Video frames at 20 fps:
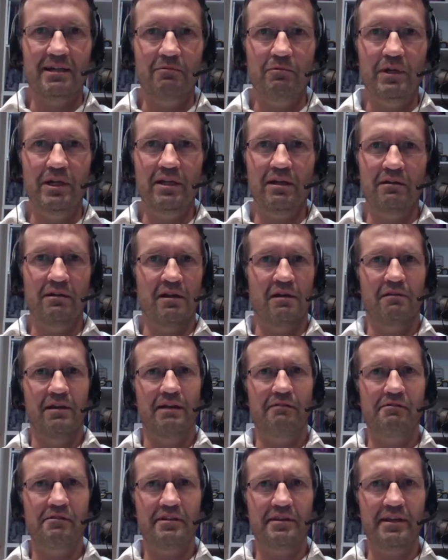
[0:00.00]
We don't know
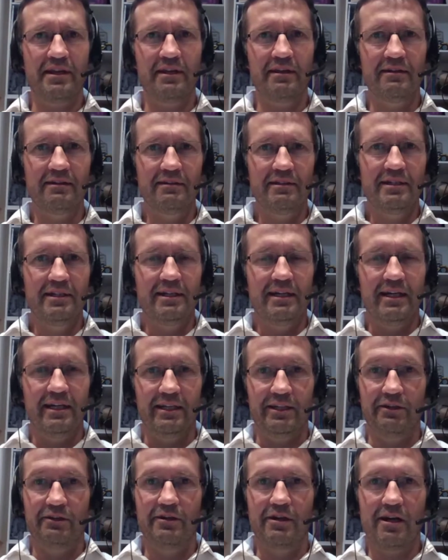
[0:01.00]
everything.
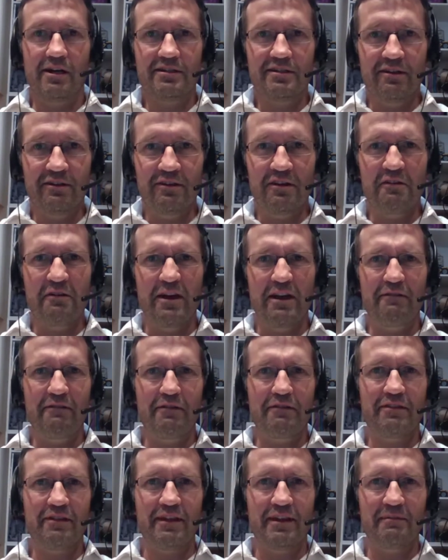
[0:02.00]
You guys don't know
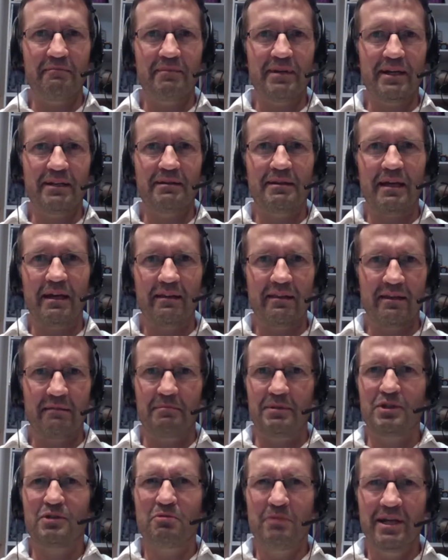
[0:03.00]
everything, but I
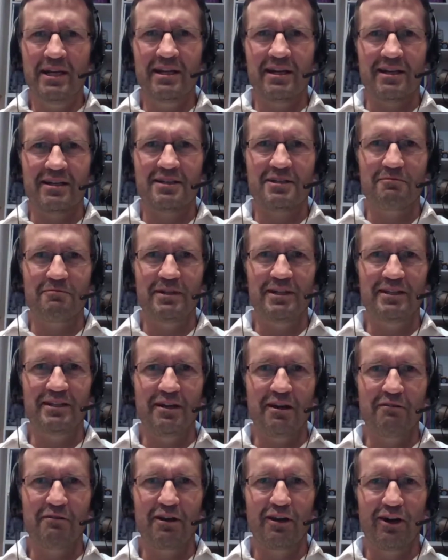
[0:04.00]
think between us we
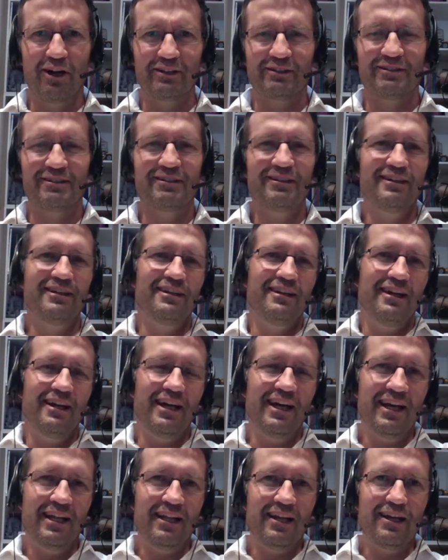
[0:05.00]
know a lot,
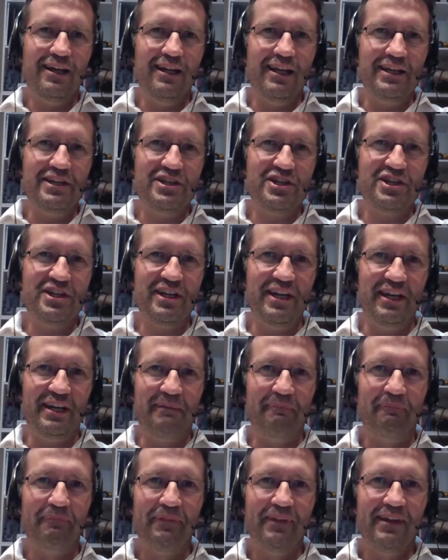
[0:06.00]
and let's
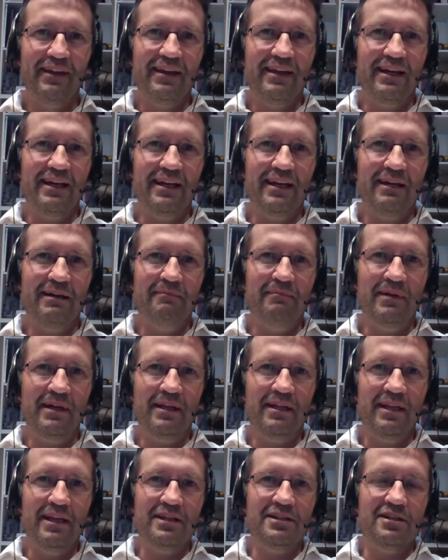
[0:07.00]
share
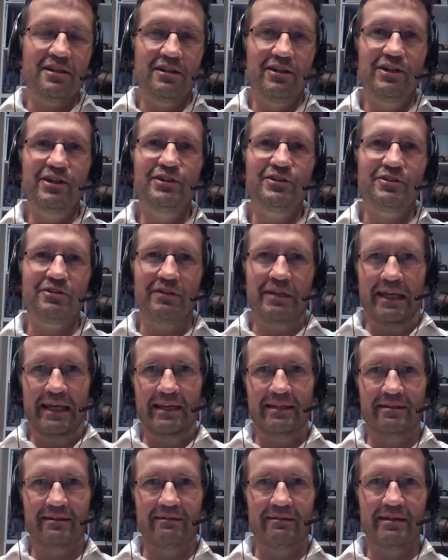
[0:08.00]
and let's learn
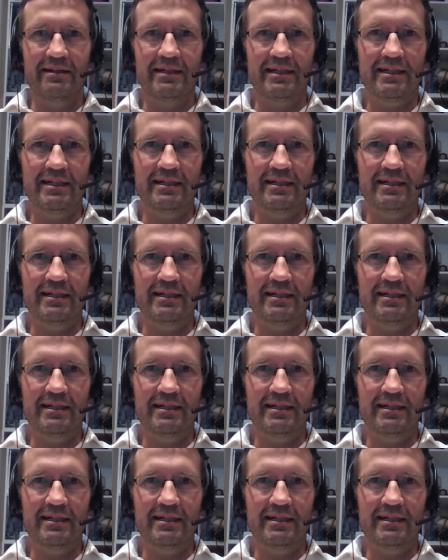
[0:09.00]
together.